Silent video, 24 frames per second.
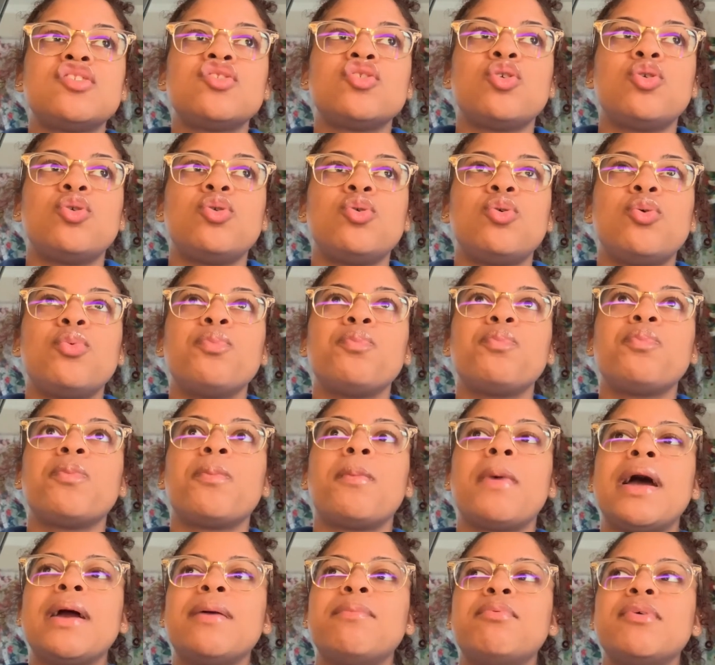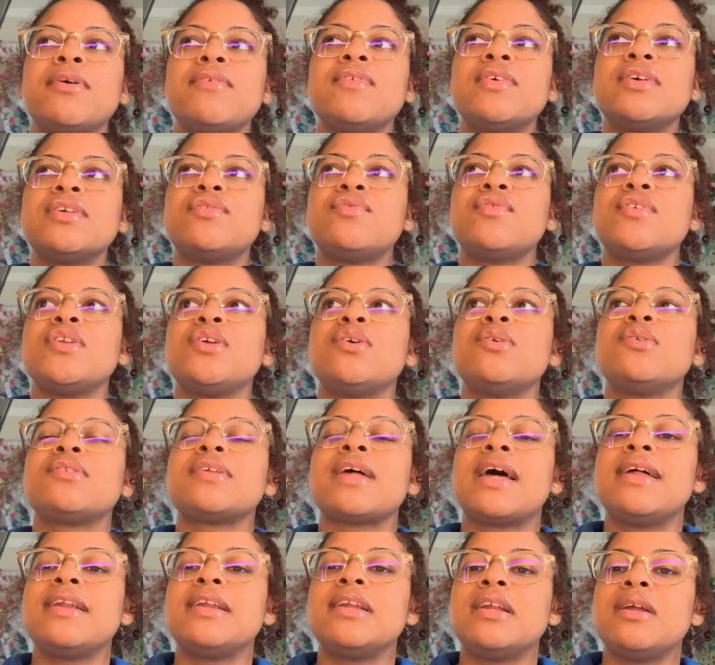So my previous videos,
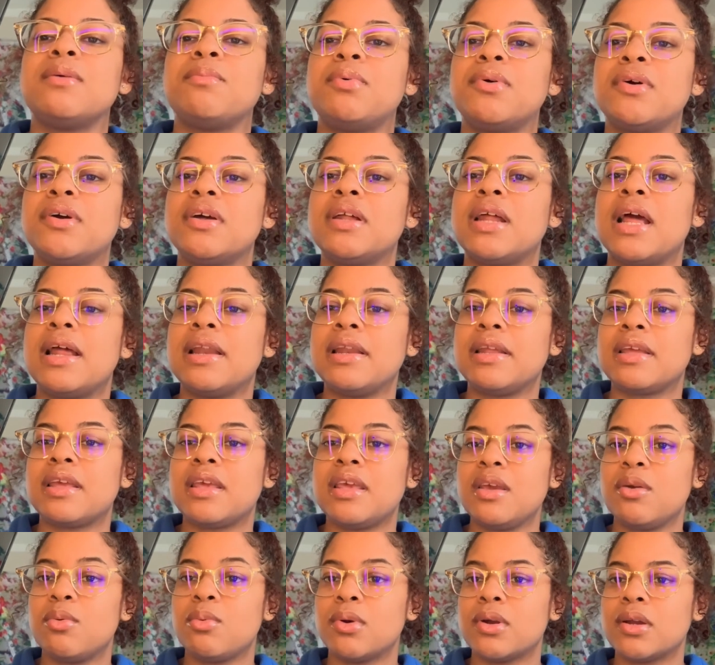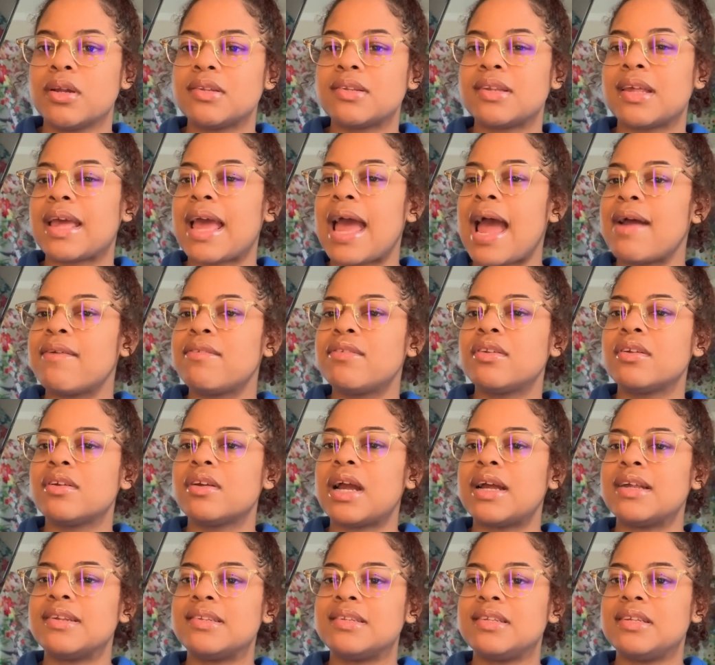I didn't put any keywords. Like, after
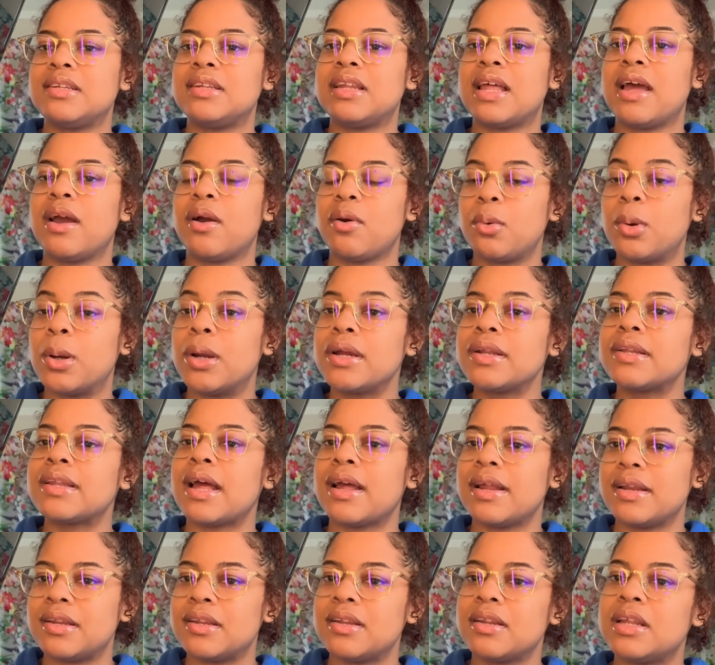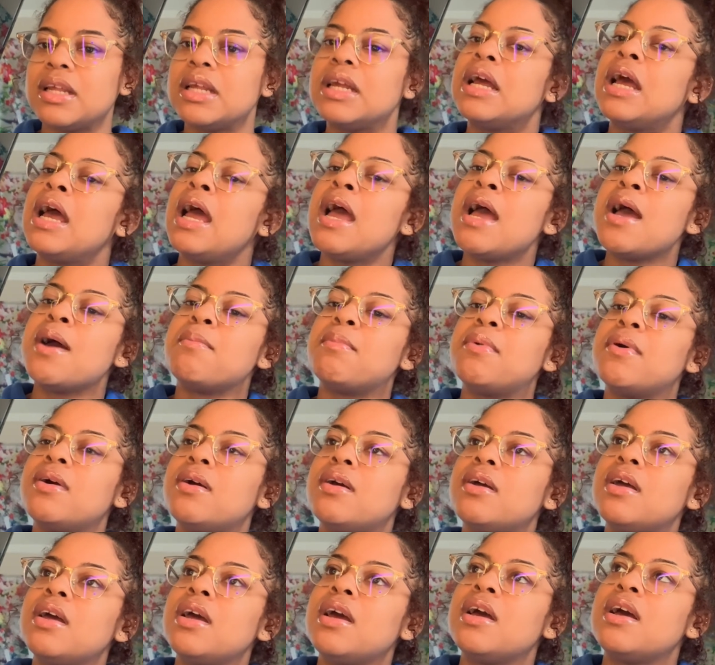I seen that it worked, I did it.
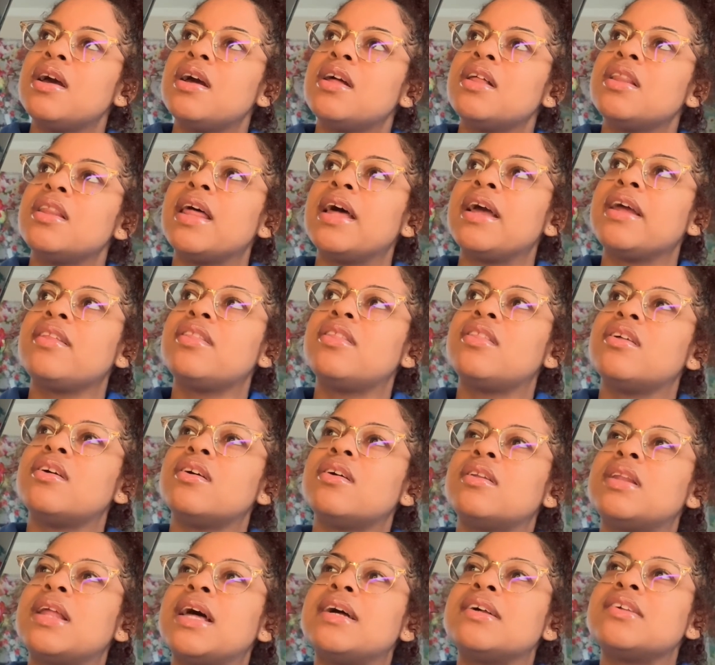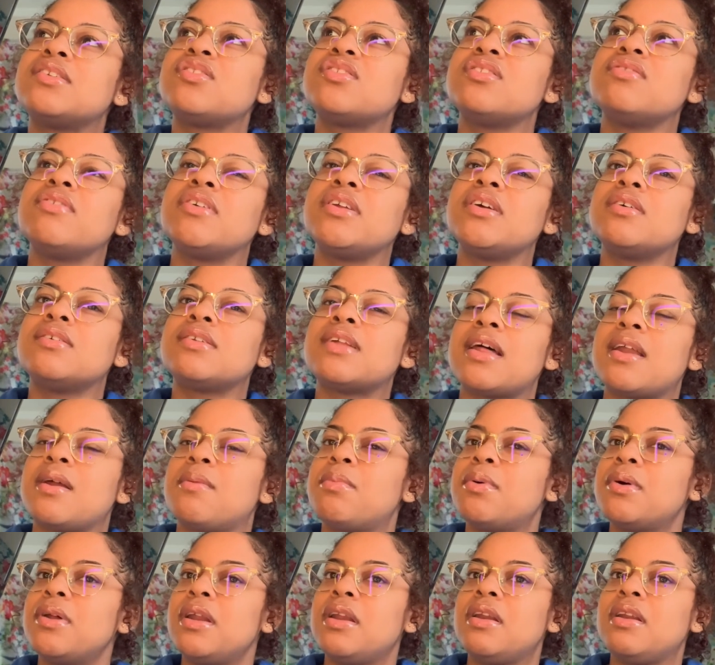But like the last 2 videos, I
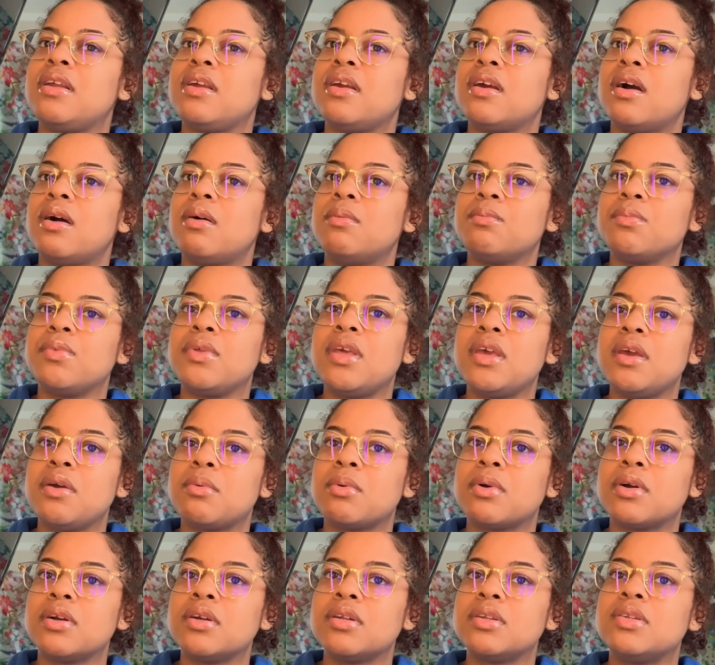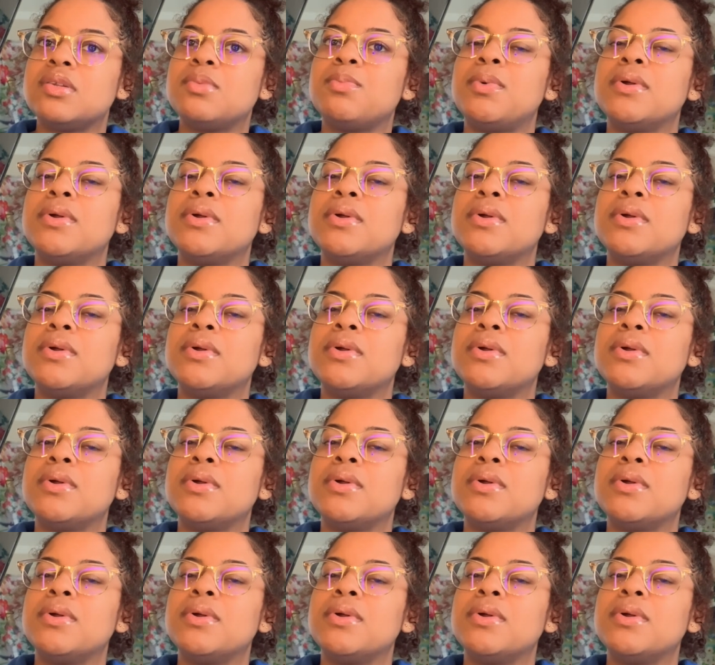didn't put any keywords.